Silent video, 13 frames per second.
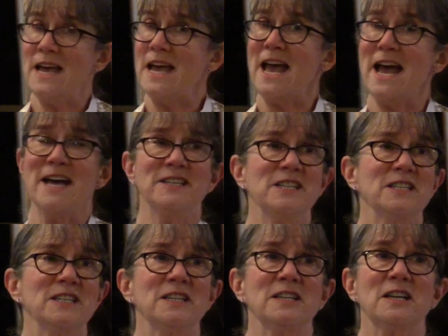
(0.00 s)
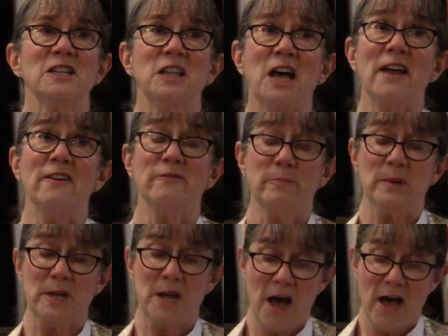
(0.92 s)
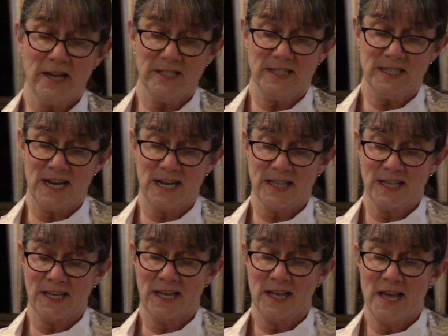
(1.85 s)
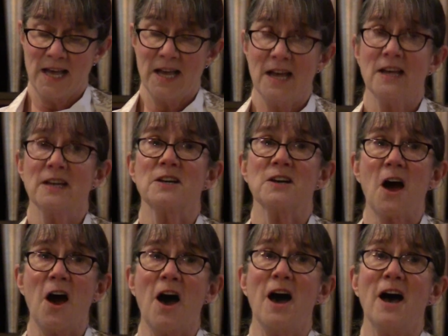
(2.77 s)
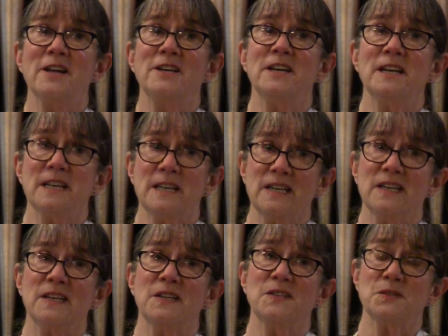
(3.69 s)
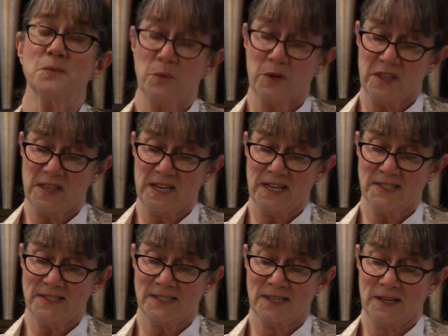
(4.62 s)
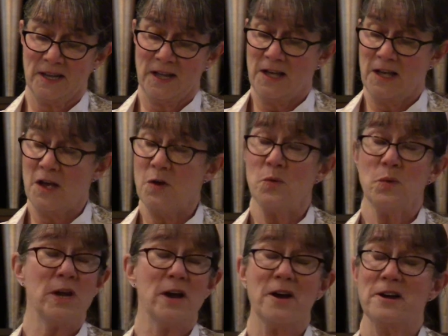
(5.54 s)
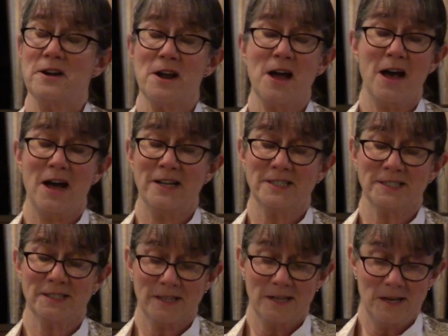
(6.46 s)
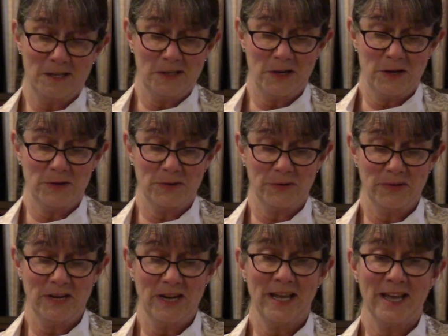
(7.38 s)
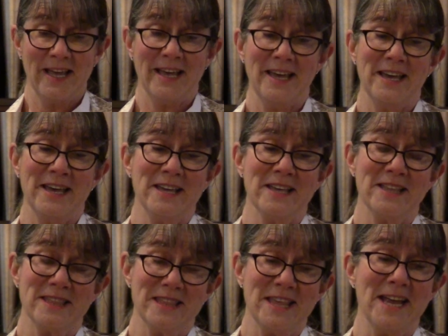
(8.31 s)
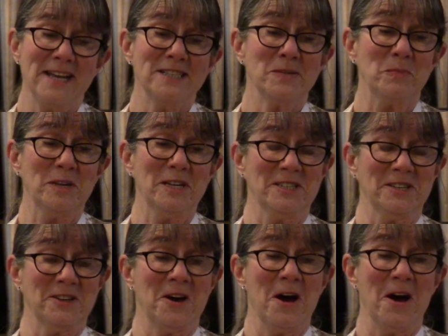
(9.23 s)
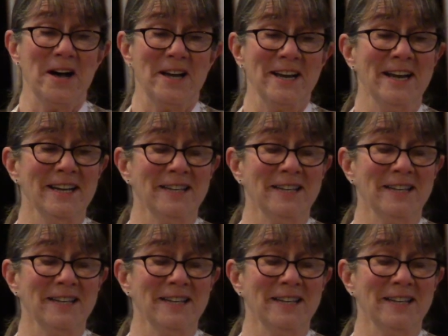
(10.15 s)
and in life beyond death, God is with us. We are not alone. Thanks be to God.